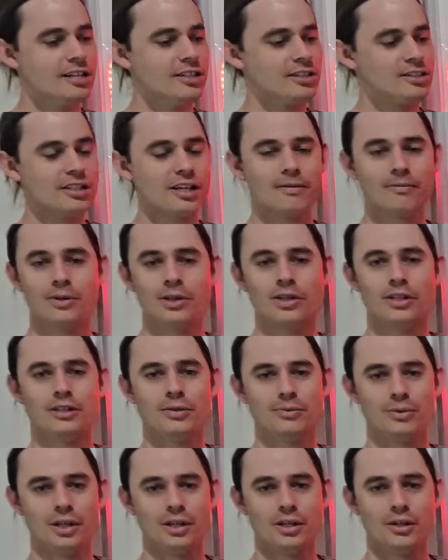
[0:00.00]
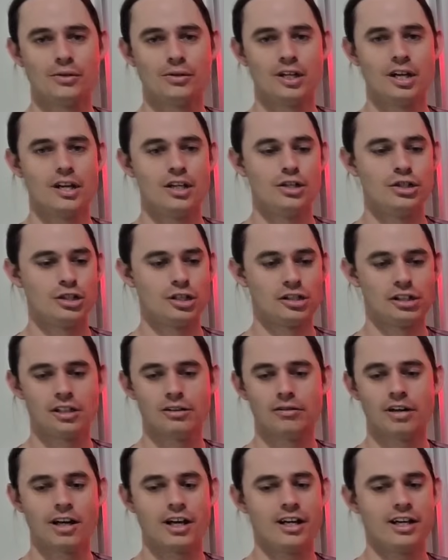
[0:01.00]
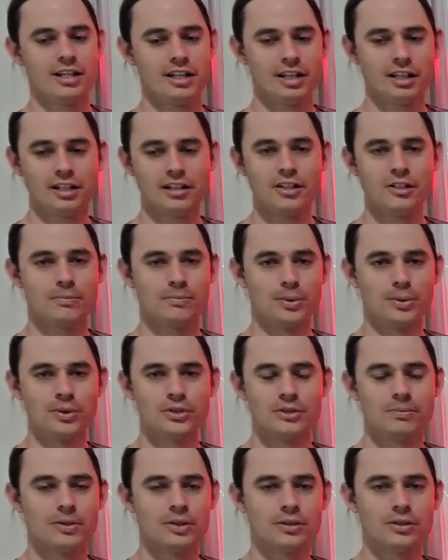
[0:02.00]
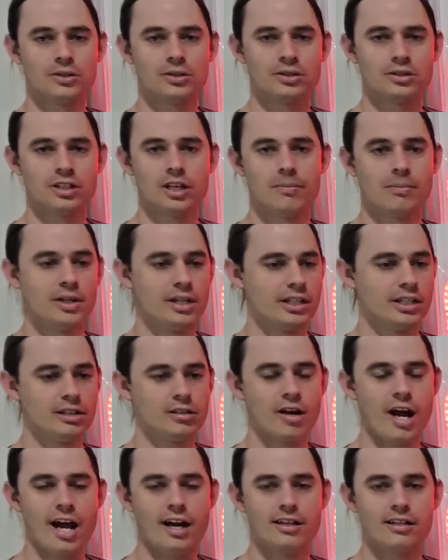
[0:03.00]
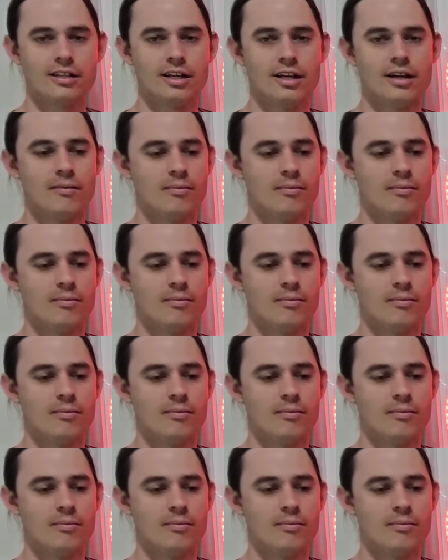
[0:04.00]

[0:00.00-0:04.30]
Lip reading: Somewhere in the world, Chilling Reign English booster boxes are being cracked.